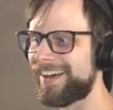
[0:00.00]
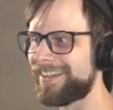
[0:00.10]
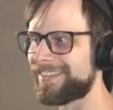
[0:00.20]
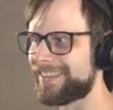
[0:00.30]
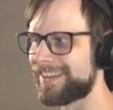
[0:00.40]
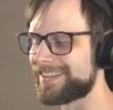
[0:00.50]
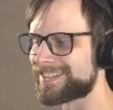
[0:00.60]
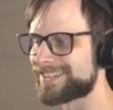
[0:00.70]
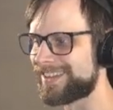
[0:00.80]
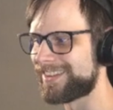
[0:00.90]

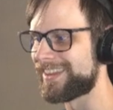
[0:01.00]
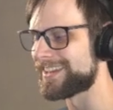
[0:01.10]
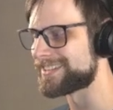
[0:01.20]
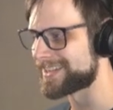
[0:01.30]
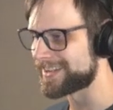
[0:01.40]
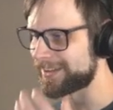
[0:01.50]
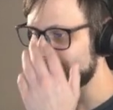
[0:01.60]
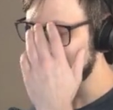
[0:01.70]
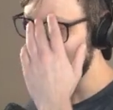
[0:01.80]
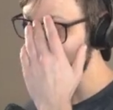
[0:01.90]
that that
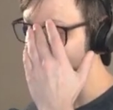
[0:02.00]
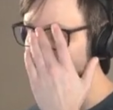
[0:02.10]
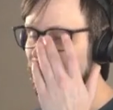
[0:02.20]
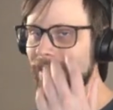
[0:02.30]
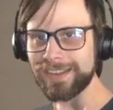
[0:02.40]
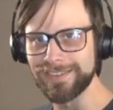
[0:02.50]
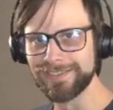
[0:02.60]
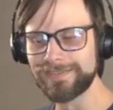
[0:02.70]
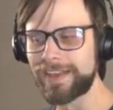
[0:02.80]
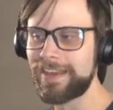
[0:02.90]
uh, has been made.
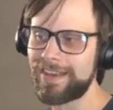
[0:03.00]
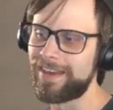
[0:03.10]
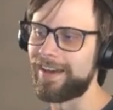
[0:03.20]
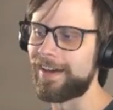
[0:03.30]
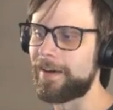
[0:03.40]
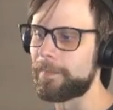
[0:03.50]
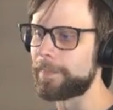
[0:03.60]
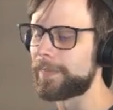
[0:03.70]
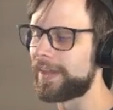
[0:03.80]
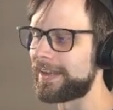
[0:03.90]

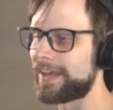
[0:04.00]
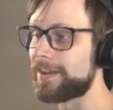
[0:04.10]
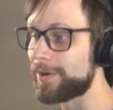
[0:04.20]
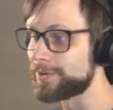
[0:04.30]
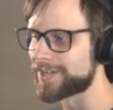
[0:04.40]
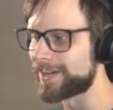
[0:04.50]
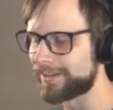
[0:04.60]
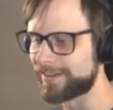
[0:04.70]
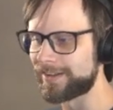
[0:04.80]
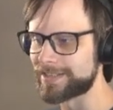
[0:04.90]
Um, and I know
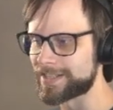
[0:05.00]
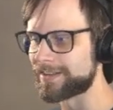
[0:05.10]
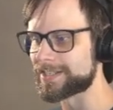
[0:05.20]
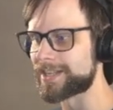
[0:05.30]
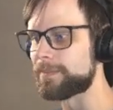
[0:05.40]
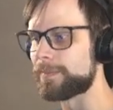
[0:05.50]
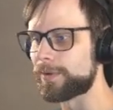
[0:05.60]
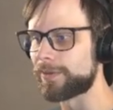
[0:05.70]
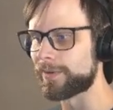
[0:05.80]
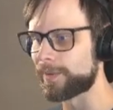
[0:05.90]
John is in the same boat, though I